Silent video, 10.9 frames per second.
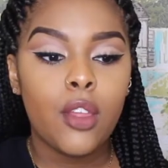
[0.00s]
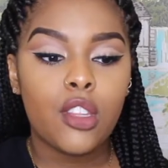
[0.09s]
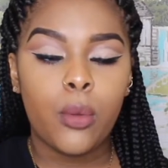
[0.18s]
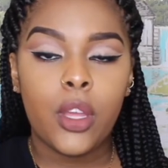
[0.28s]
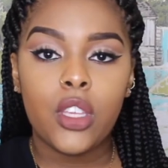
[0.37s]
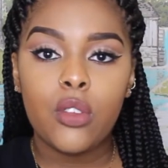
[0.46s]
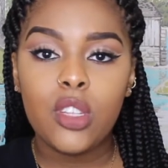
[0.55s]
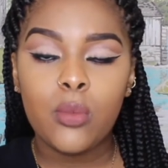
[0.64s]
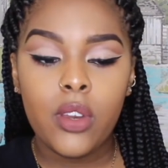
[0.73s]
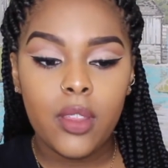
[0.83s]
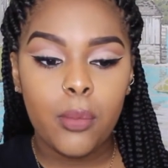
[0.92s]
So I use
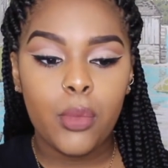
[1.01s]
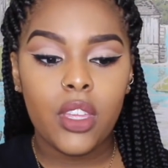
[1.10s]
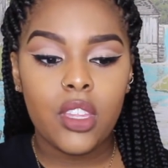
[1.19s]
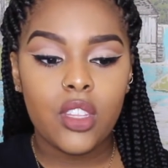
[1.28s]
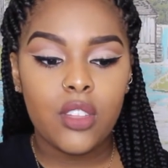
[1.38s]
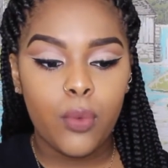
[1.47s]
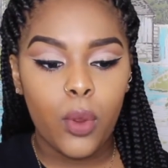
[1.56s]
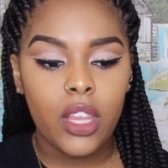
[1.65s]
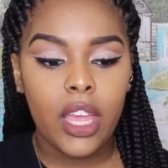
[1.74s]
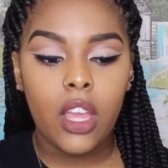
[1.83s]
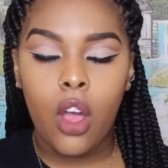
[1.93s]
one of the bins for
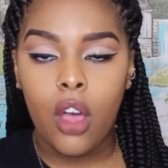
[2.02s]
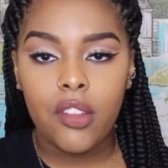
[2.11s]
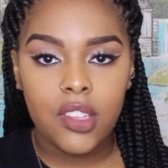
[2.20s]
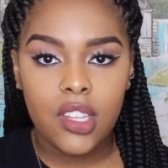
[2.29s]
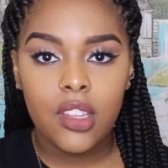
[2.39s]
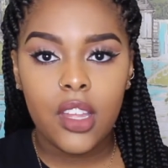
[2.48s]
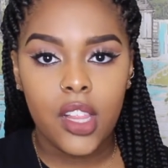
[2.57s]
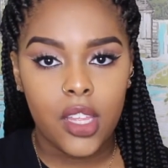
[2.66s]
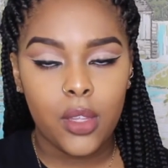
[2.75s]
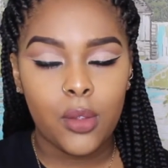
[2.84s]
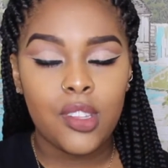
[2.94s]
like all-season
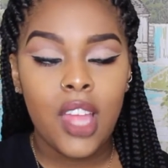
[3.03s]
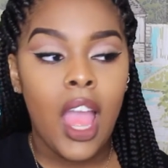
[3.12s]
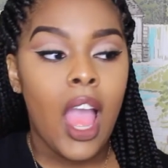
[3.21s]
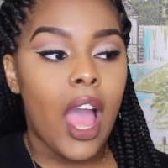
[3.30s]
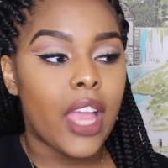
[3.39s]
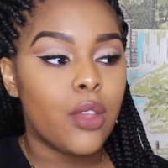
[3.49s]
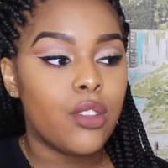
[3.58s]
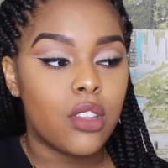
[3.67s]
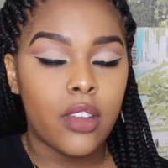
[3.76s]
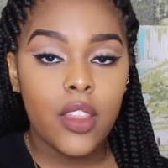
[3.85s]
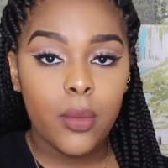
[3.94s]
clothes. I use
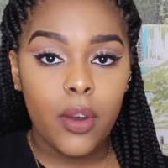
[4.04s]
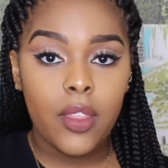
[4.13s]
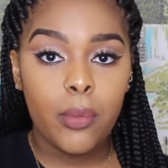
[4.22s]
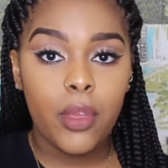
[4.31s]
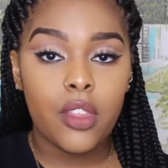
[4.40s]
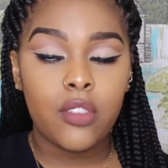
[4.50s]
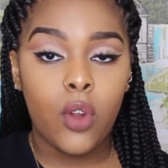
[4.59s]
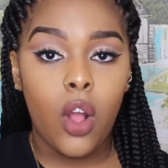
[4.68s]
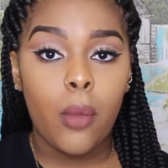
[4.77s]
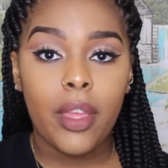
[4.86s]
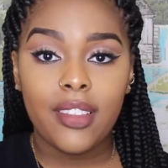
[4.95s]
another one of the bins for
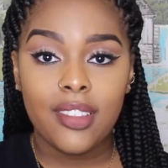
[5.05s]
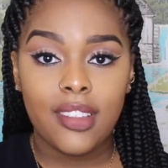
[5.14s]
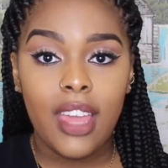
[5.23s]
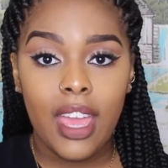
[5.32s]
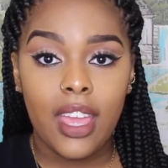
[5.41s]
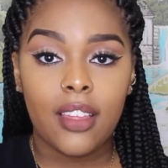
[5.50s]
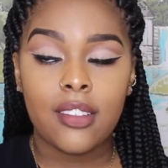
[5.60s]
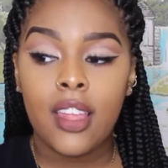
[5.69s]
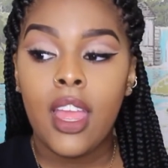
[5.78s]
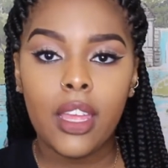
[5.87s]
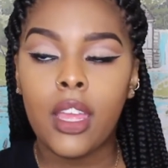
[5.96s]
all my snacks.
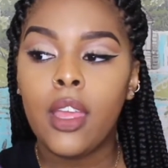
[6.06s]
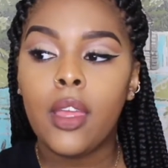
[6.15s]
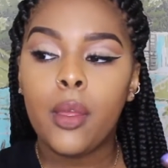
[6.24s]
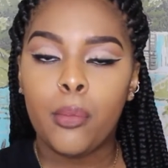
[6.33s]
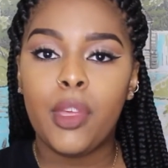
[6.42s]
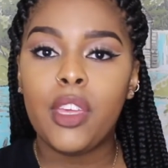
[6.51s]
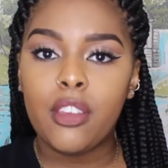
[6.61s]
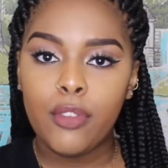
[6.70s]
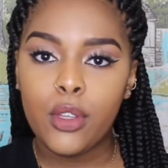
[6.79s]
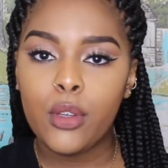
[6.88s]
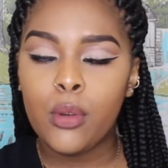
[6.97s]
Like big
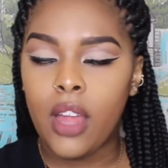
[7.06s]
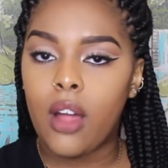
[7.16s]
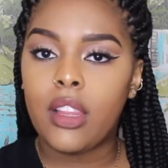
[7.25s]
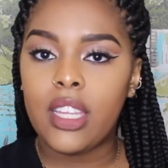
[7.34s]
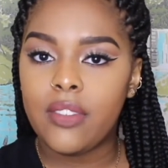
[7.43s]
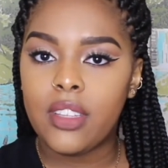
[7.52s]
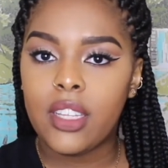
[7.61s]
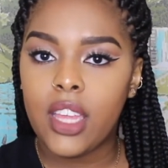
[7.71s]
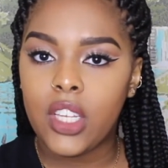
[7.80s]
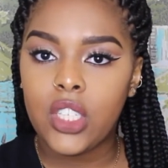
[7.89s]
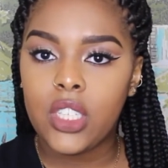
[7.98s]
food I'll leave in the
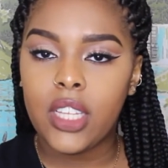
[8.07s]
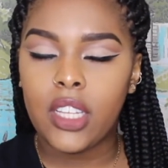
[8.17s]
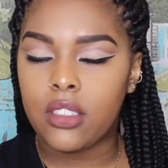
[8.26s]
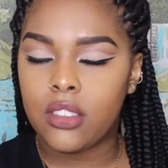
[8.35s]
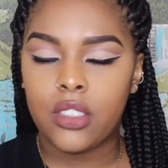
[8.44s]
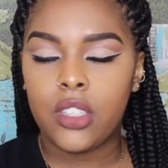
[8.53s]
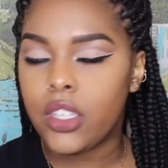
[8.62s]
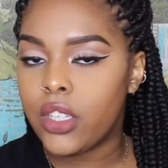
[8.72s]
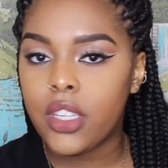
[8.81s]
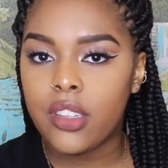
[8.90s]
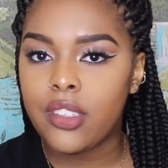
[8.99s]
kitchen, like to
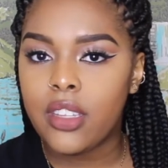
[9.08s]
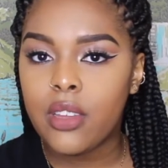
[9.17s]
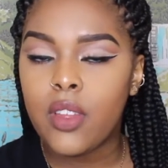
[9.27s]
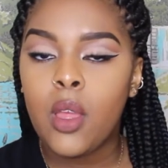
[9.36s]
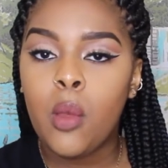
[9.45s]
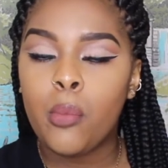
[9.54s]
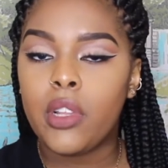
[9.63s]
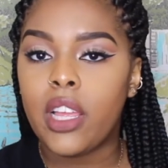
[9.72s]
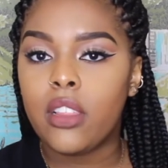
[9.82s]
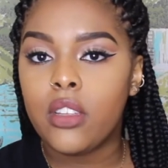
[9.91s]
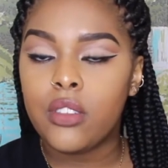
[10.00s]
cook and stuff. But
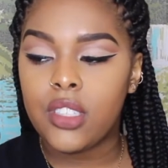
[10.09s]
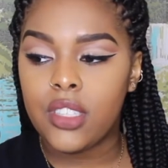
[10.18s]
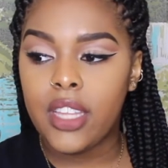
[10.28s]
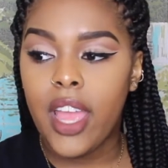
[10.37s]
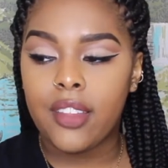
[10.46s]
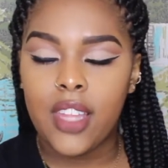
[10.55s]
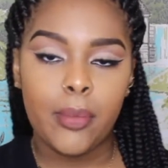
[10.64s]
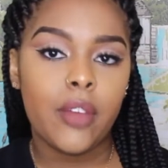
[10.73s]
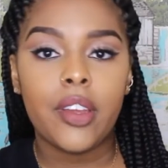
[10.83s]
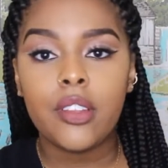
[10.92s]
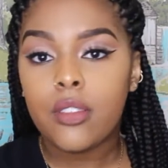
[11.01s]
like little snacks like
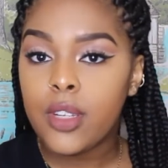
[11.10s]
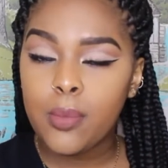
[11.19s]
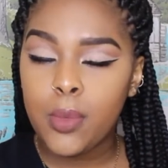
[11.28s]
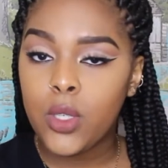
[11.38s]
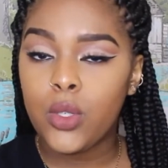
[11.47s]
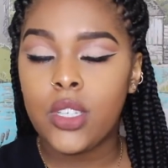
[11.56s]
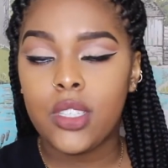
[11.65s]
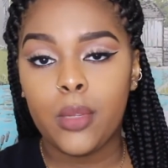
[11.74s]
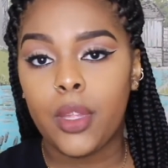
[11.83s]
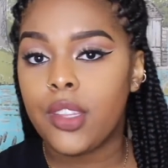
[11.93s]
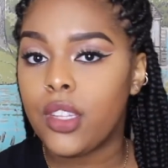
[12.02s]
my Rice Krispie treats
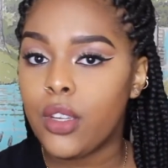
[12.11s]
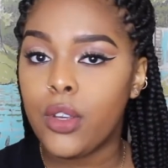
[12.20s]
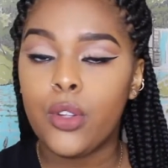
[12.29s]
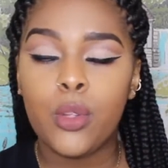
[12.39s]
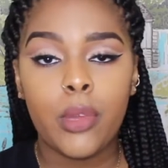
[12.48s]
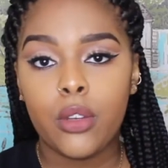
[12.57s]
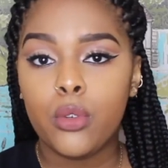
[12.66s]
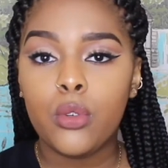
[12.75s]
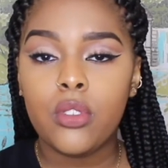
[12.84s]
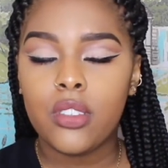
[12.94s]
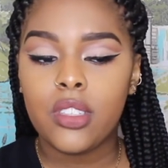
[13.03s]
and my cereal and my
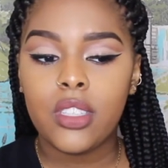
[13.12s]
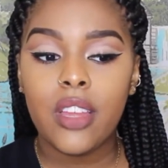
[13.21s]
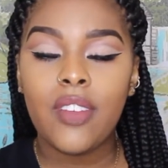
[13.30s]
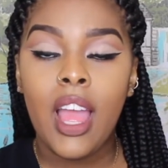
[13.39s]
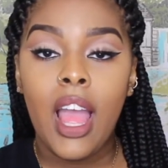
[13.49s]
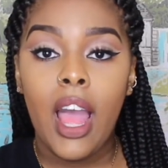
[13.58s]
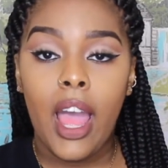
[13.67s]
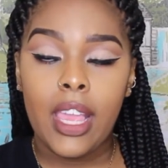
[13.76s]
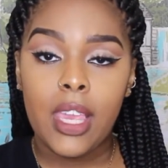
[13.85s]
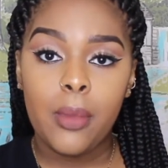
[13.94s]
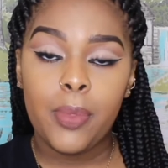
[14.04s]
noodles and stuff,
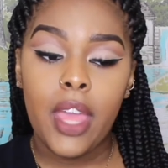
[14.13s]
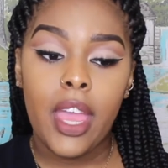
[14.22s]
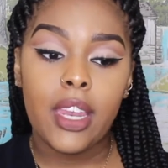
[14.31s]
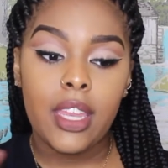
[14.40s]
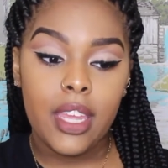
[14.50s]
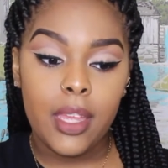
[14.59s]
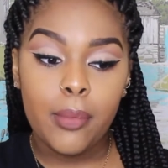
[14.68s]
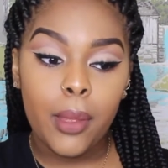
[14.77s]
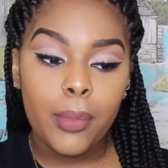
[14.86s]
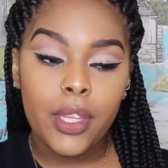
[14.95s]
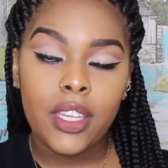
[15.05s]
I keep that in
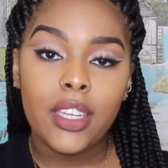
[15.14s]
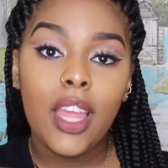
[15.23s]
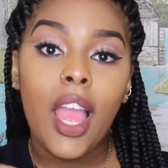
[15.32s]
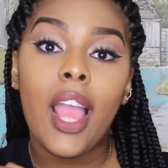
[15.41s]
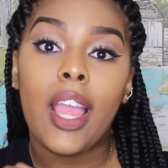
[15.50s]
my bin